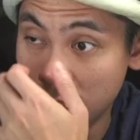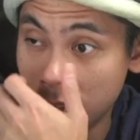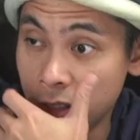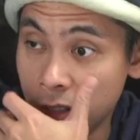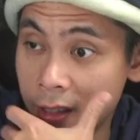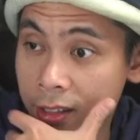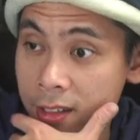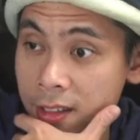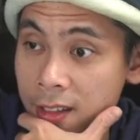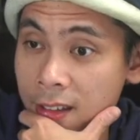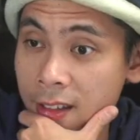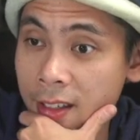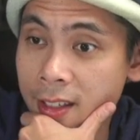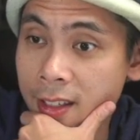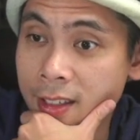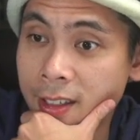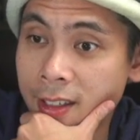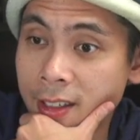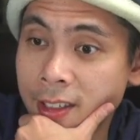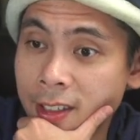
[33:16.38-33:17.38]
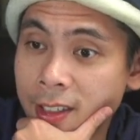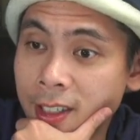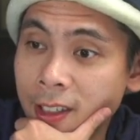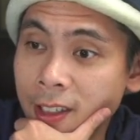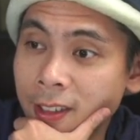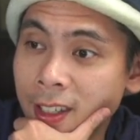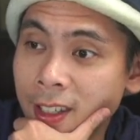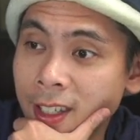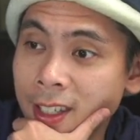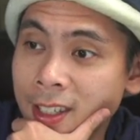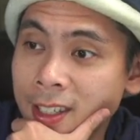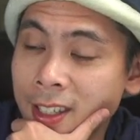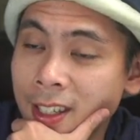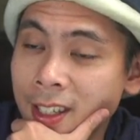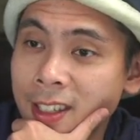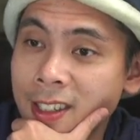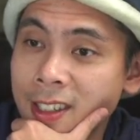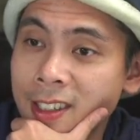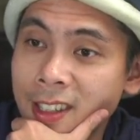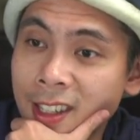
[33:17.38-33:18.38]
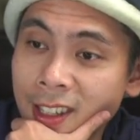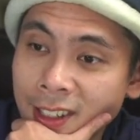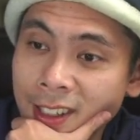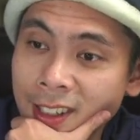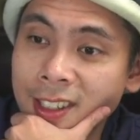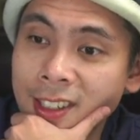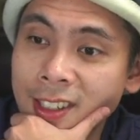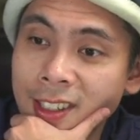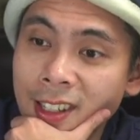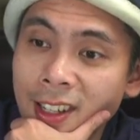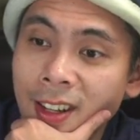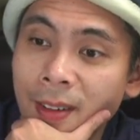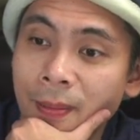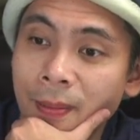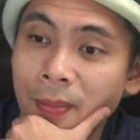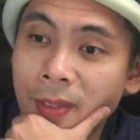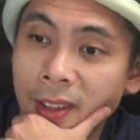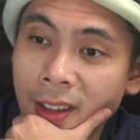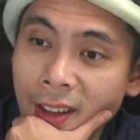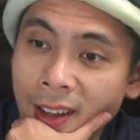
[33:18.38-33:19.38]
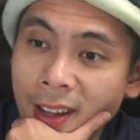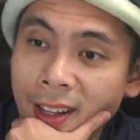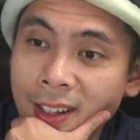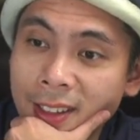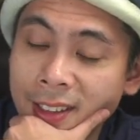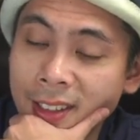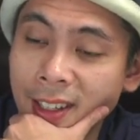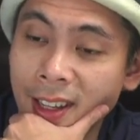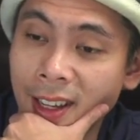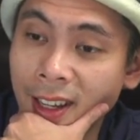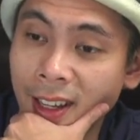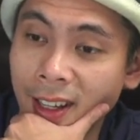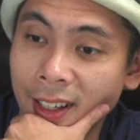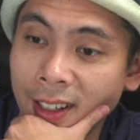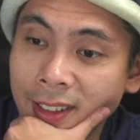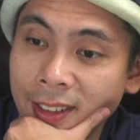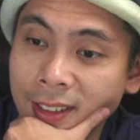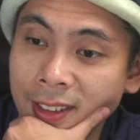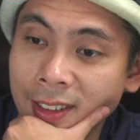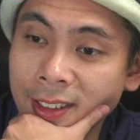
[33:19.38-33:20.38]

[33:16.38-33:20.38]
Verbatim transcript: This is the Series 6 XX.